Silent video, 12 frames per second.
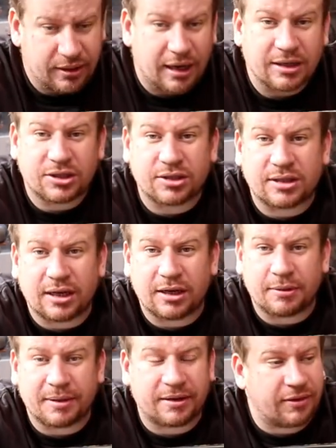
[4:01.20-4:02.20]
that's just a
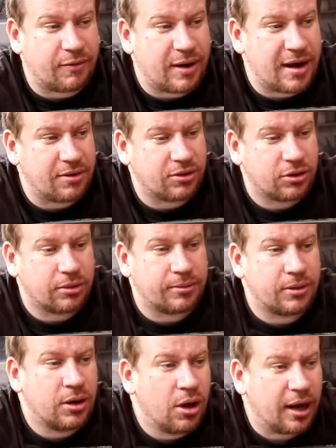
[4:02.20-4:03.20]
little bit of a roundup.
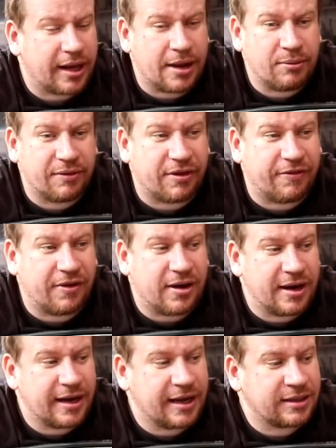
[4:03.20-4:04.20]
Again with the
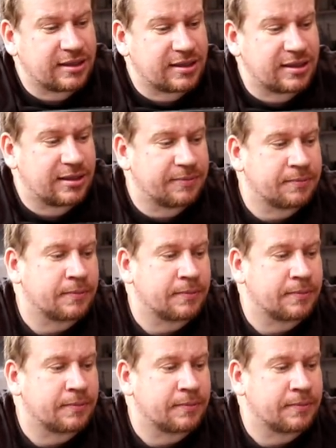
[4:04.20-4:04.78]
finings,